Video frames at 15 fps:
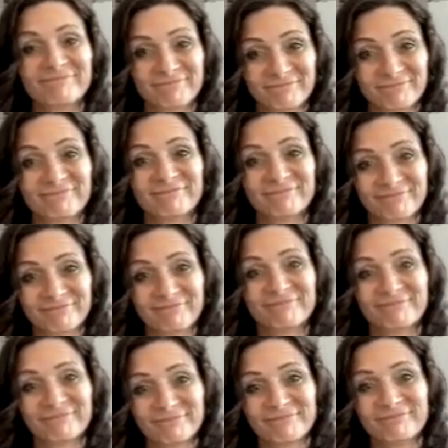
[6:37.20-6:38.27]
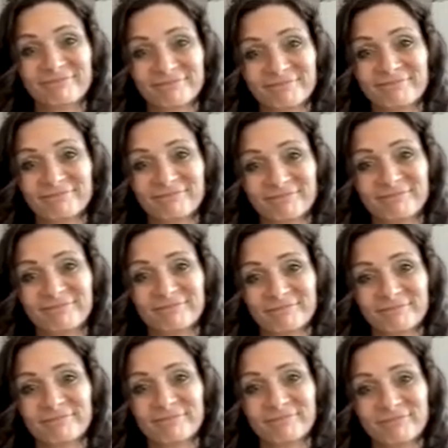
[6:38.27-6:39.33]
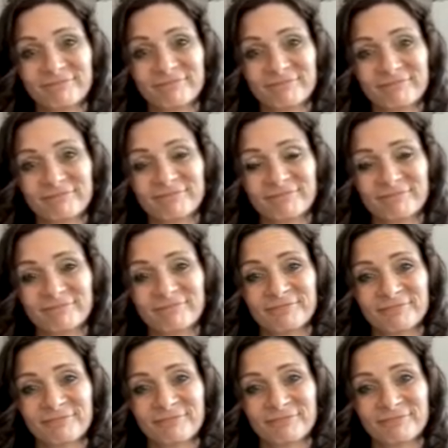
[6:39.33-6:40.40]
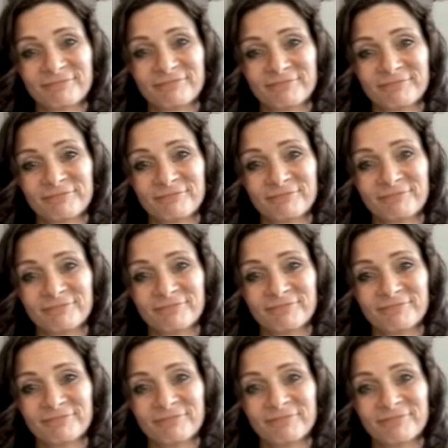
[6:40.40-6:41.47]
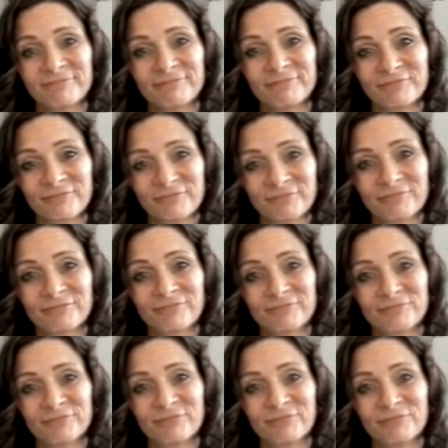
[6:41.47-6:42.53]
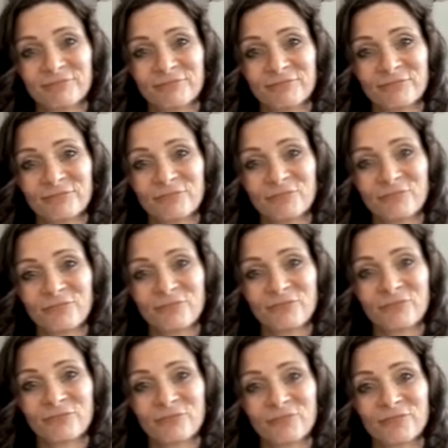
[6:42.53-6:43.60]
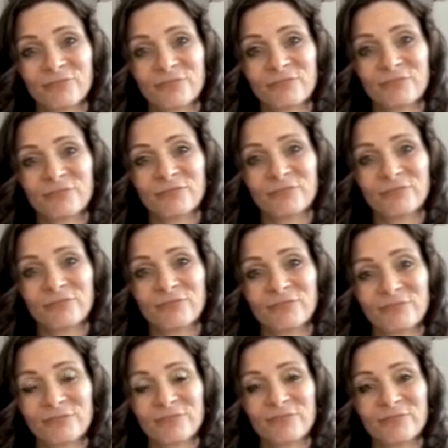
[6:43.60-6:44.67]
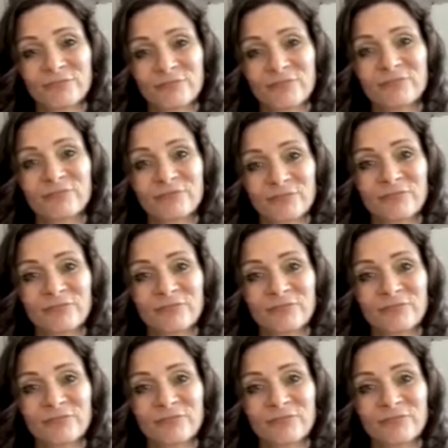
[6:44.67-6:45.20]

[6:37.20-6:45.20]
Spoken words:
No words are spoken by the person on screen.